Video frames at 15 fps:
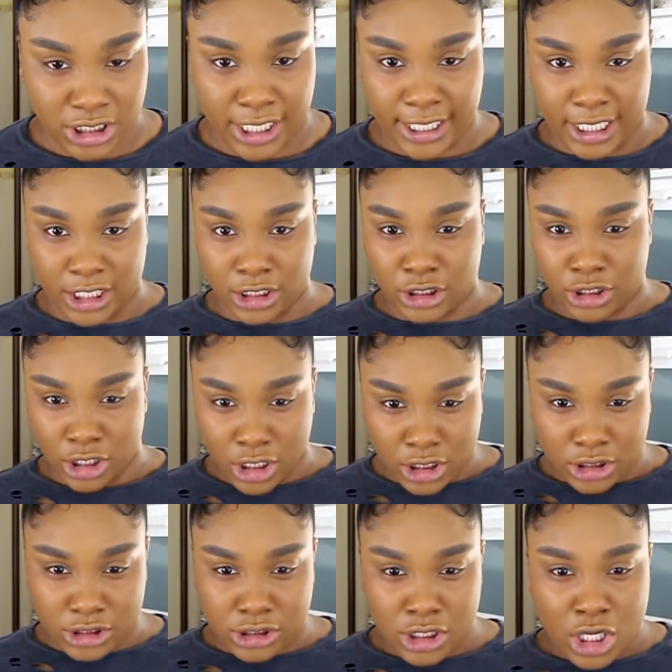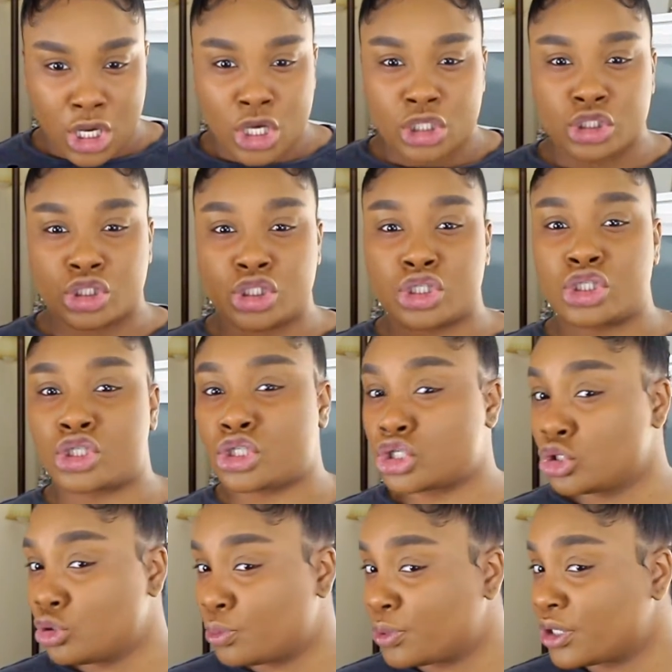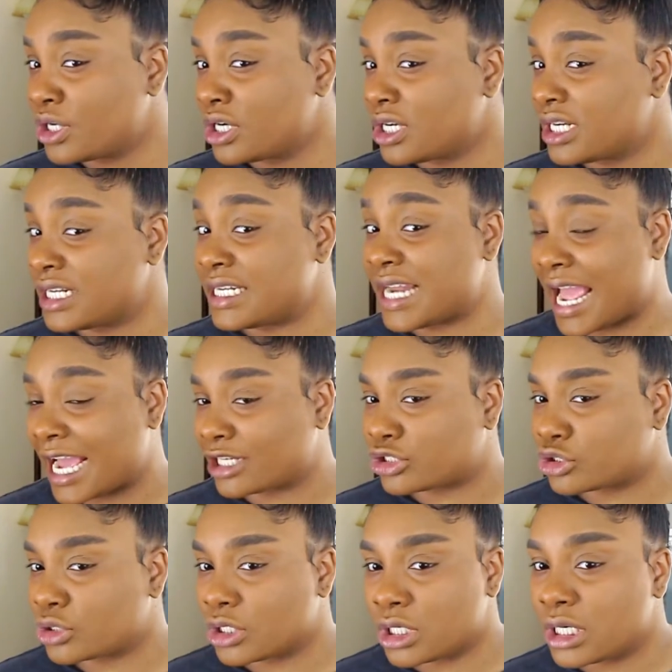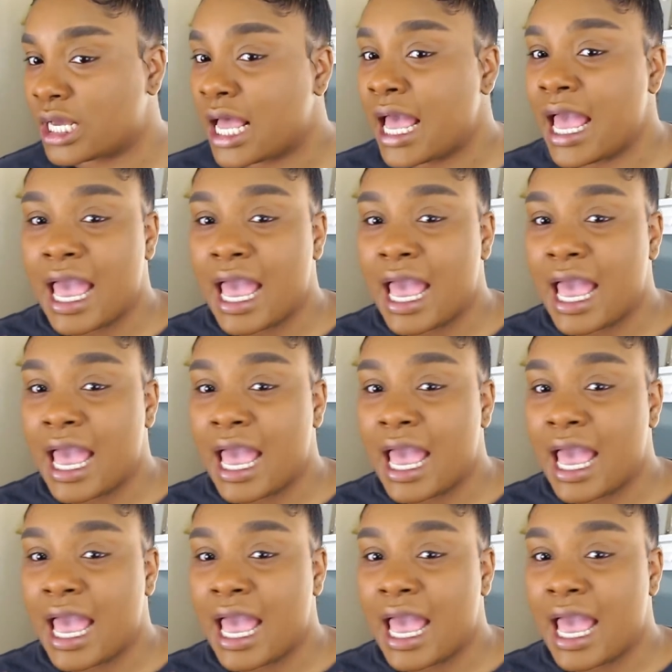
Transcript: Like, it looks super natural,